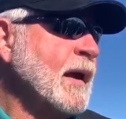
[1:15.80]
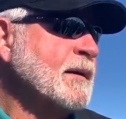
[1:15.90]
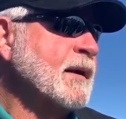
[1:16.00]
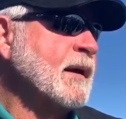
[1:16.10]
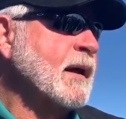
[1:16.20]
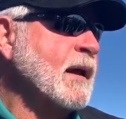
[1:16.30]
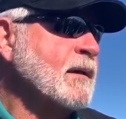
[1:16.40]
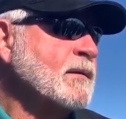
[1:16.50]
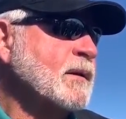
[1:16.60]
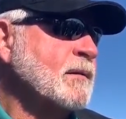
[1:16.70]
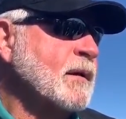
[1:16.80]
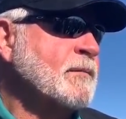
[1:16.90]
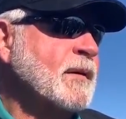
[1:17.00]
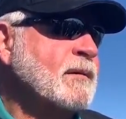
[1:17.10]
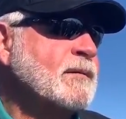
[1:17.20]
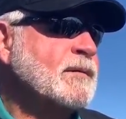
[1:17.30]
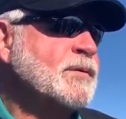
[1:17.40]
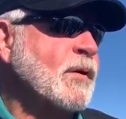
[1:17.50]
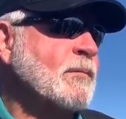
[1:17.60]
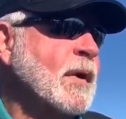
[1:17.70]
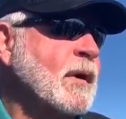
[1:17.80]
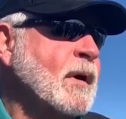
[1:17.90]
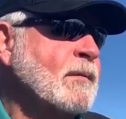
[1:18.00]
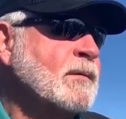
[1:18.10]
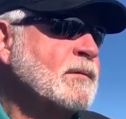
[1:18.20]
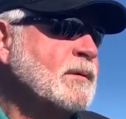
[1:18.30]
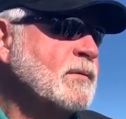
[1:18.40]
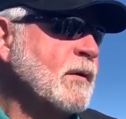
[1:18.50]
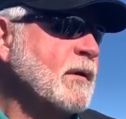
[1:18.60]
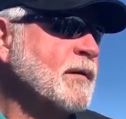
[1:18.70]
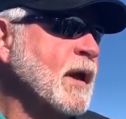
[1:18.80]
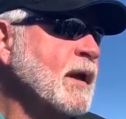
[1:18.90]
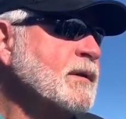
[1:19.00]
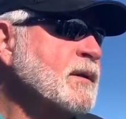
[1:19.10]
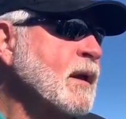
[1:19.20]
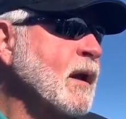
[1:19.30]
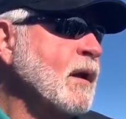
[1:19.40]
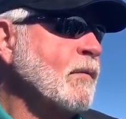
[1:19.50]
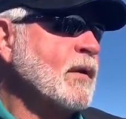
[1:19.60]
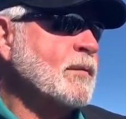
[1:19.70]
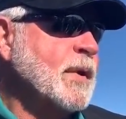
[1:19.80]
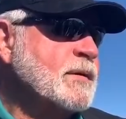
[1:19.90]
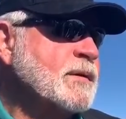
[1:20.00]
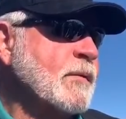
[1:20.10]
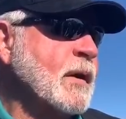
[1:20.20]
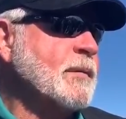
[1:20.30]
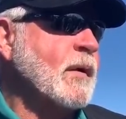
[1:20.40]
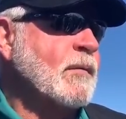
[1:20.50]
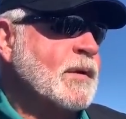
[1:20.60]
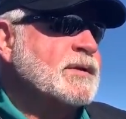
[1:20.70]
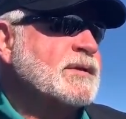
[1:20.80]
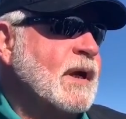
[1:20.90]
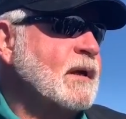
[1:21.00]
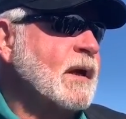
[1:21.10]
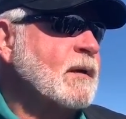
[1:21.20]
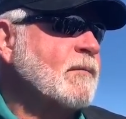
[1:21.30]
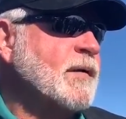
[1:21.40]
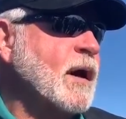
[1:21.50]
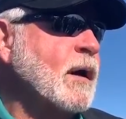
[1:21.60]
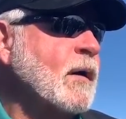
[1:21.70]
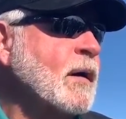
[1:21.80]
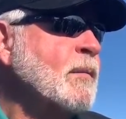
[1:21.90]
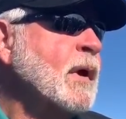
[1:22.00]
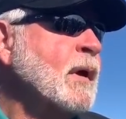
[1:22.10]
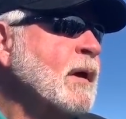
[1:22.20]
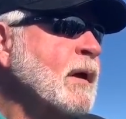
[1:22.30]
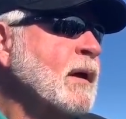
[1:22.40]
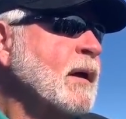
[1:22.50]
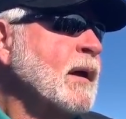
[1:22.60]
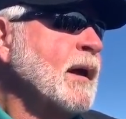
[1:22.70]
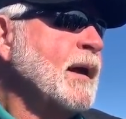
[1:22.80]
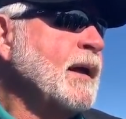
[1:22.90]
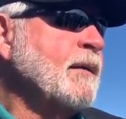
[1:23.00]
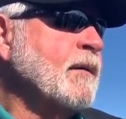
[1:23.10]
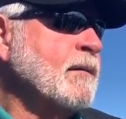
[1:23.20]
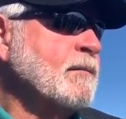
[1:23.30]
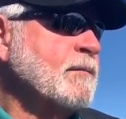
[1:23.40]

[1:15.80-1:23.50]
18-inch short barrel, 12 gauge, with a pistol grip on it, which is a legal firearm, he